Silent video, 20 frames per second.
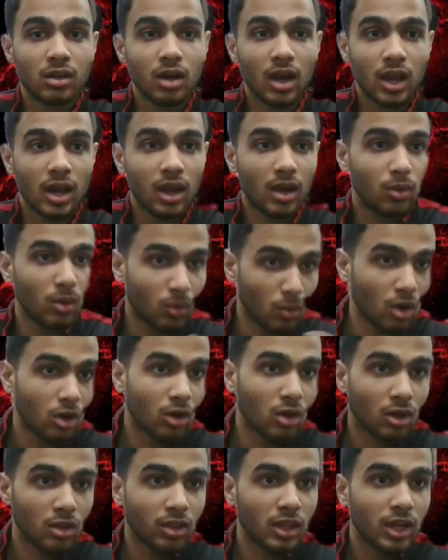And I will work
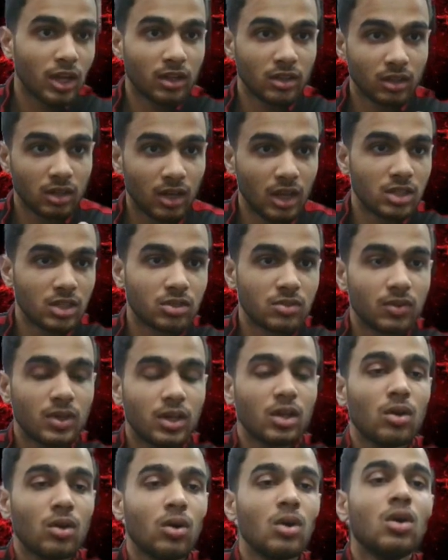on that in the next
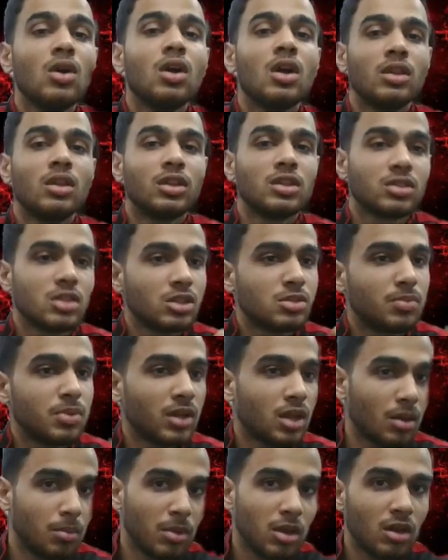video. This has
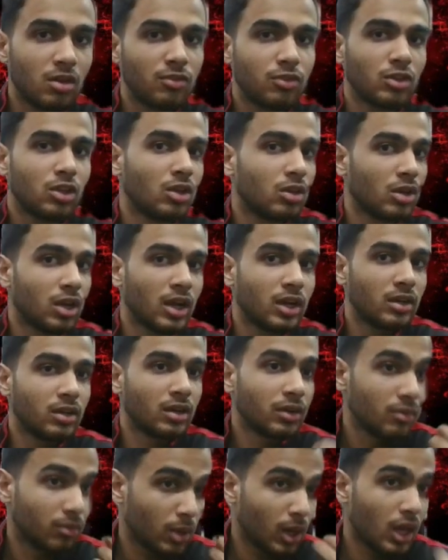been Ameya for the
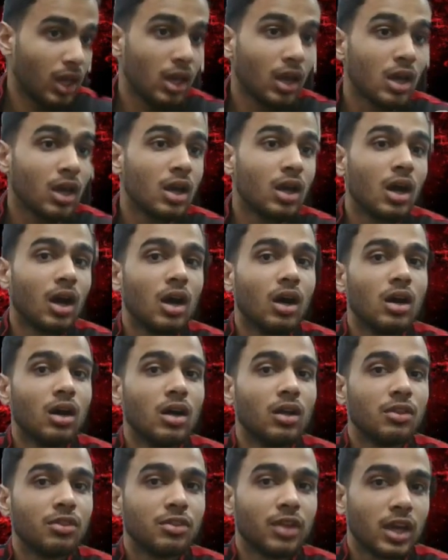United Way.
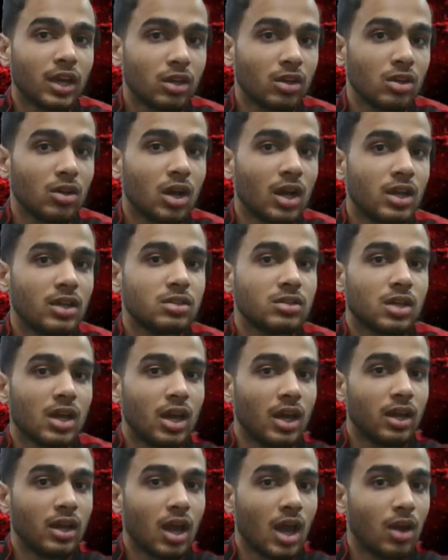Thank you guys,
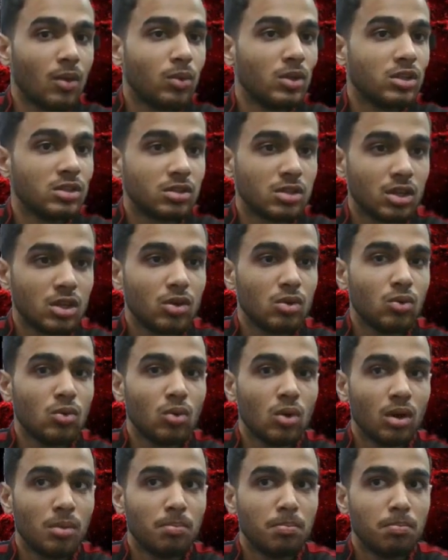and I will see you.